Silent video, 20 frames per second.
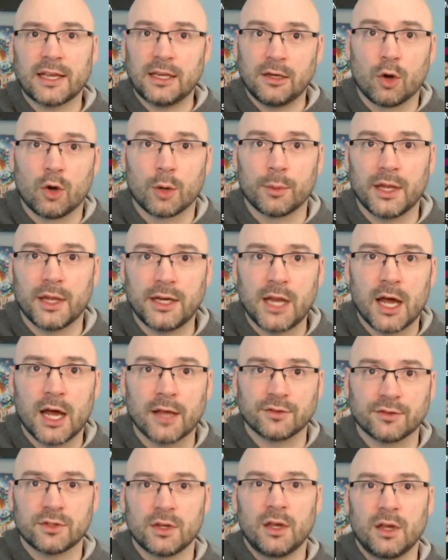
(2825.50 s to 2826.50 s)
he normally
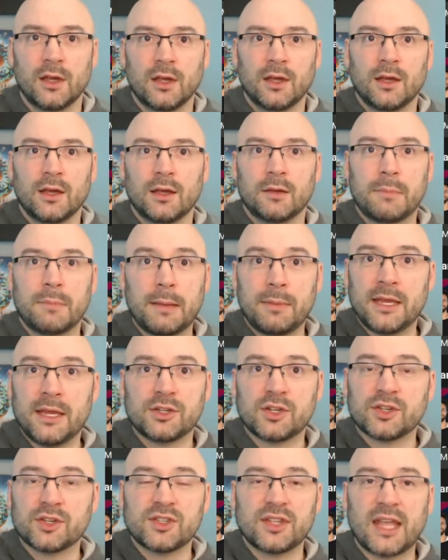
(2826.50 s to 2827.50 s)
does. Maybe he
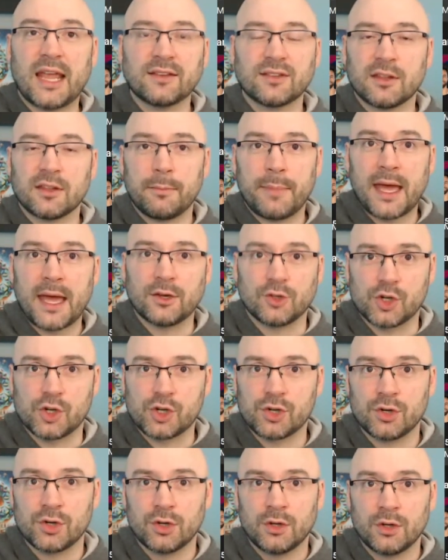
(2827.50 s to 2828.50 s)
just stays on the
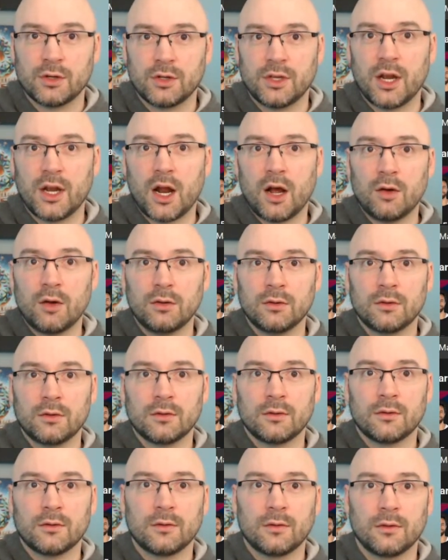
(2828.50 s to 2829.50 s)
bench, They
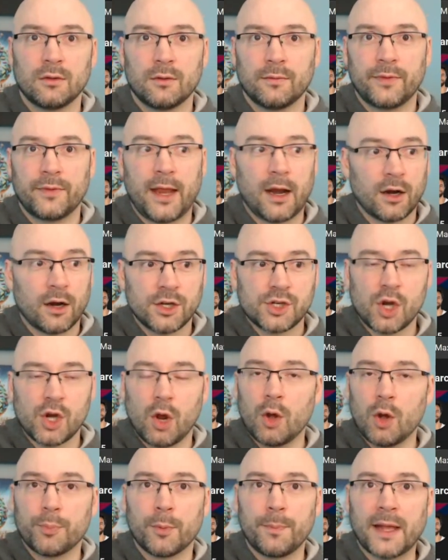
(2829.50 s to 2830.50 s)
already show
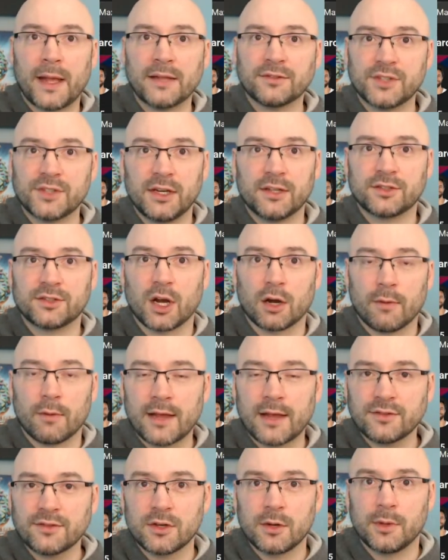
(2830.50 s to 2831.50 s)
a propensity to start
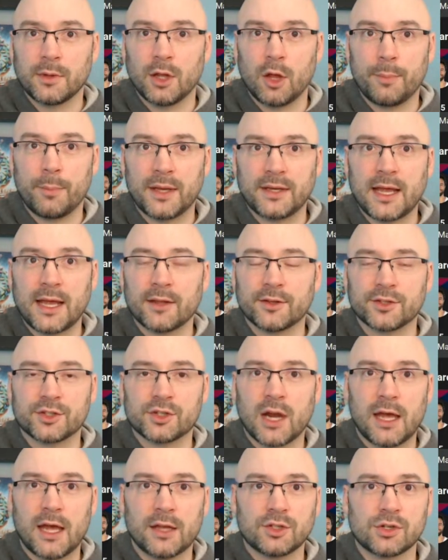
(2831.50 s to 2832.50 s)
resting him a little bit down the
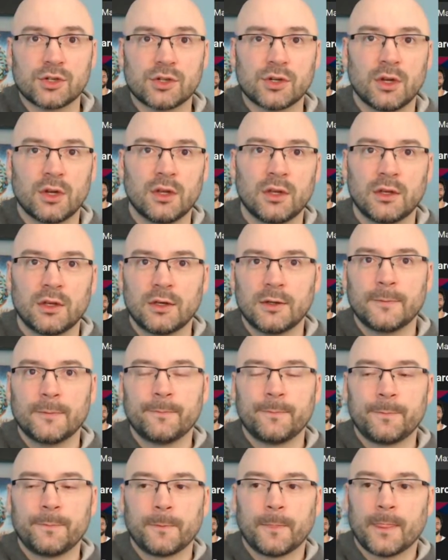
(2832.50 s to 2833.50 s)
stretch.
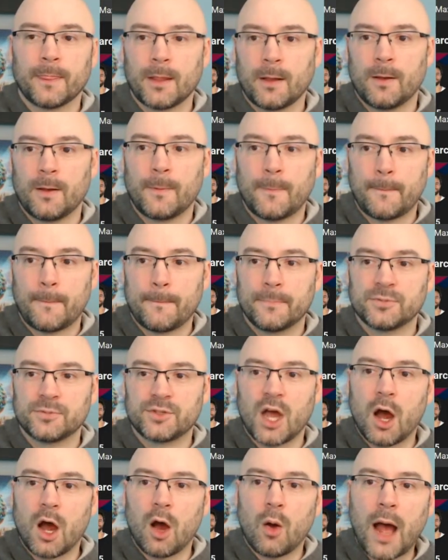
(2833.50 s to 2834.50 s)

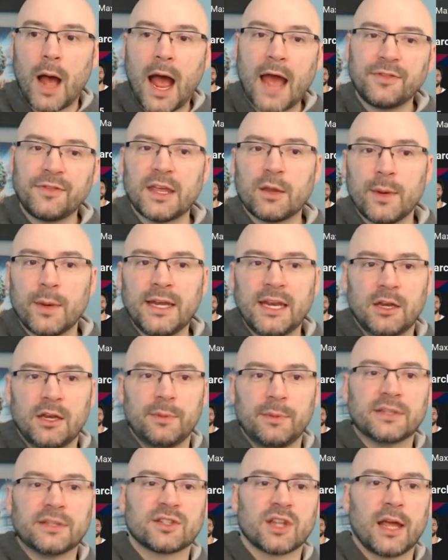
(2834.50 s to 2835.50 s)
So I think we need to
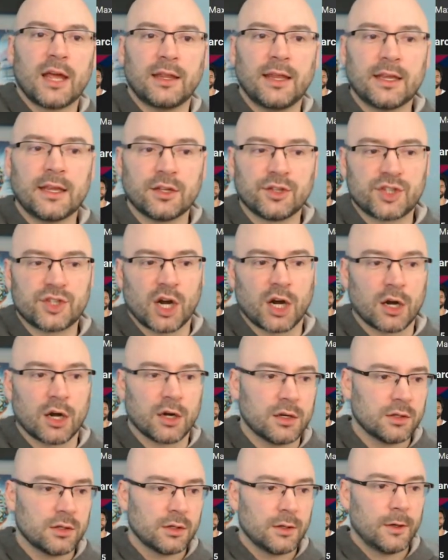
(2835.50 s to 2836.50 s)
be slightly concerned